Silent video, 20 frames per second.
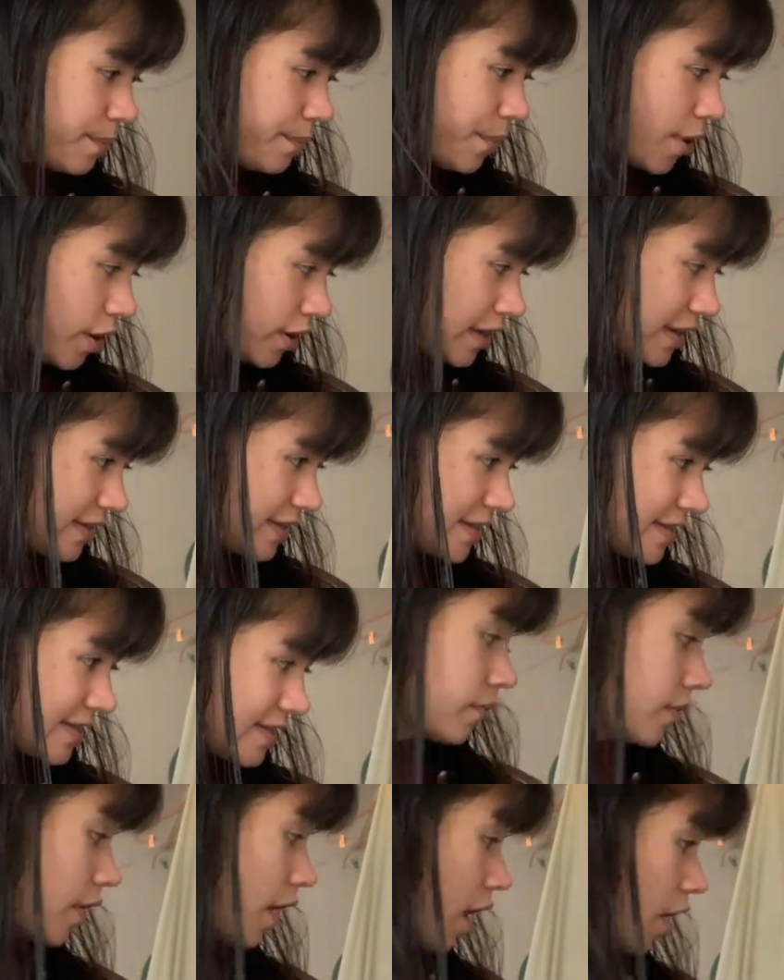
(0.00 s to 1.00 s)
bodice.
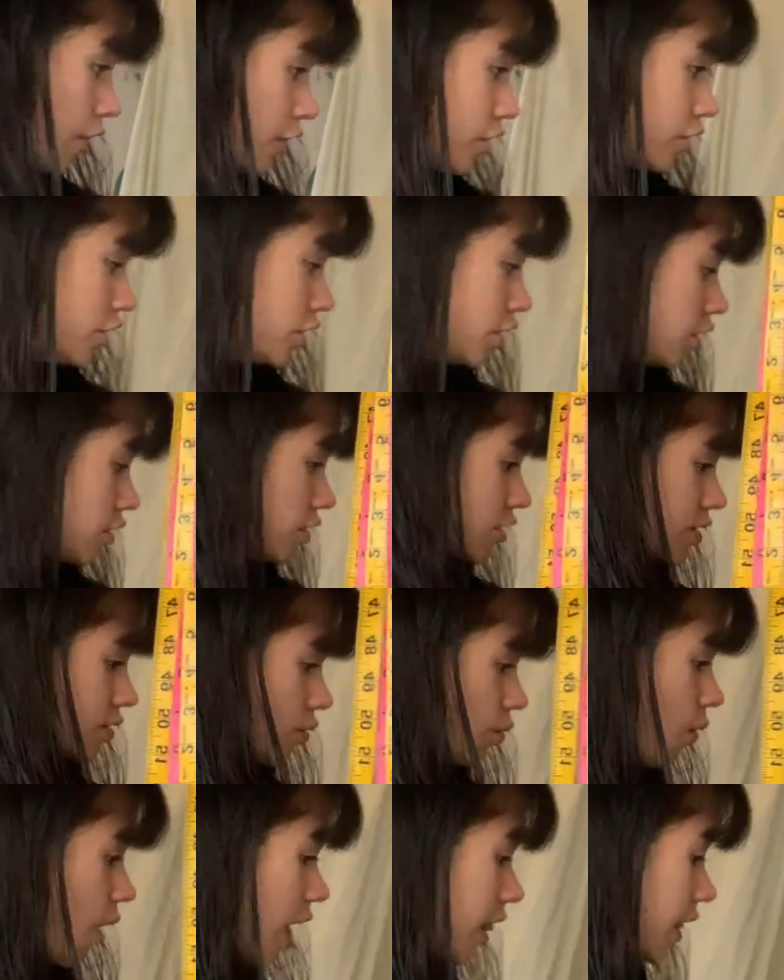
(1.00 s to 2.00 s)
Other good news, while